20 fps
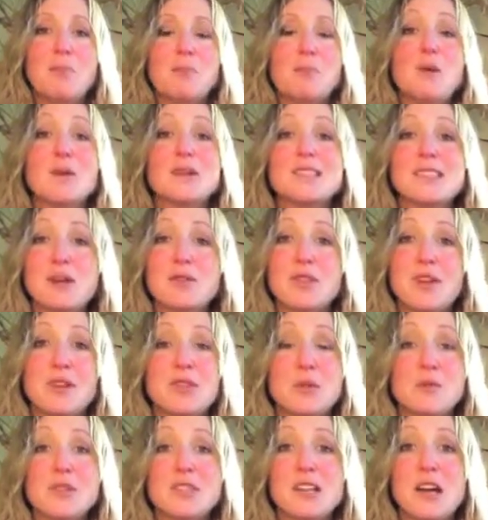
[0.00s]
books out there
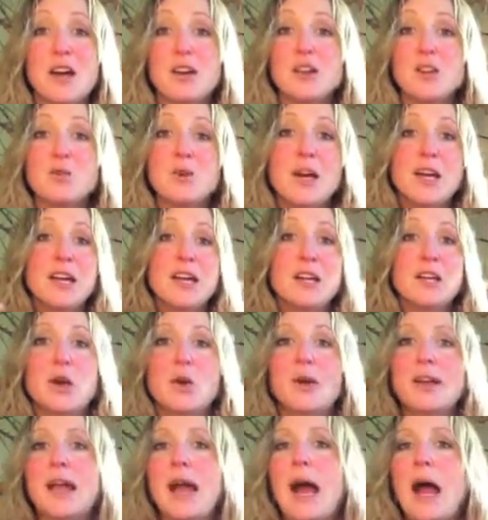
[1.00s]
that will tell you,
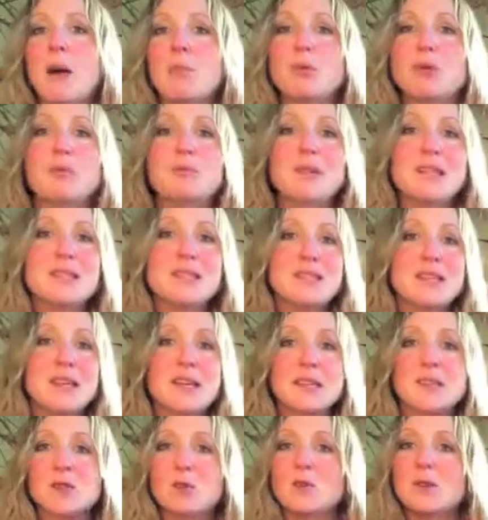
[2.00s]
an apple means
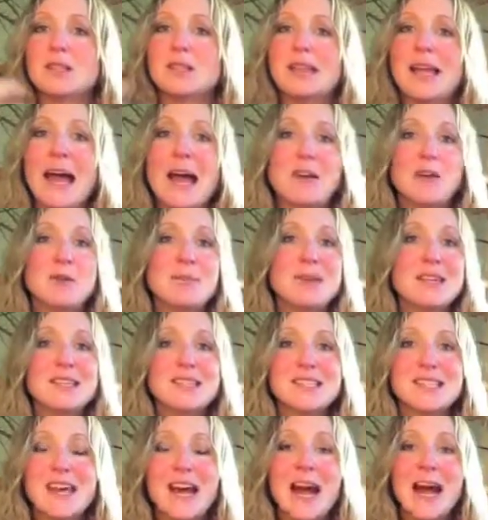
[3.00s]
this or a ladder
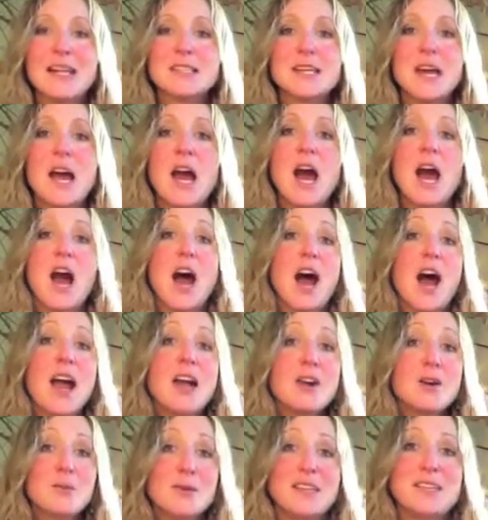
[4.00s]
means that.
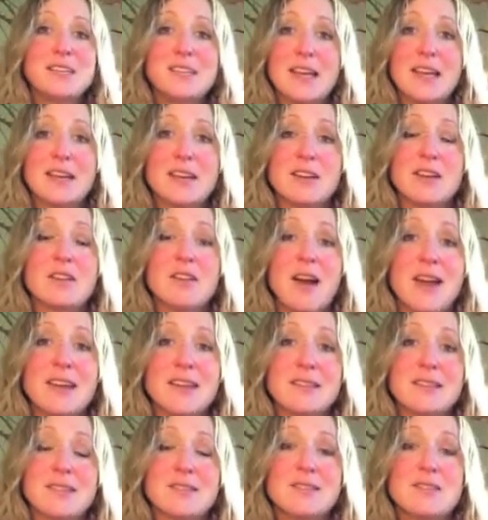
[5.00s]
I always say to
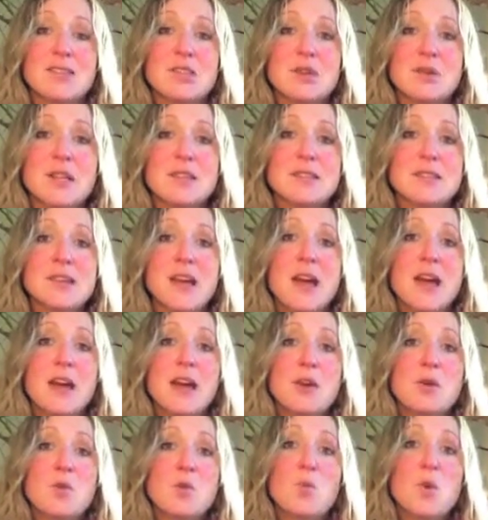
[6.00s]
clients and students,
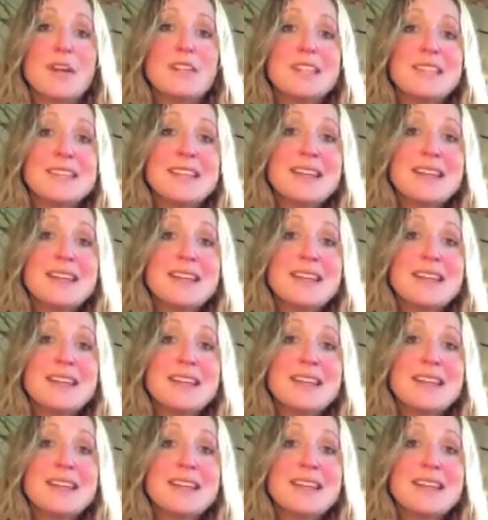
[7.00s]
what does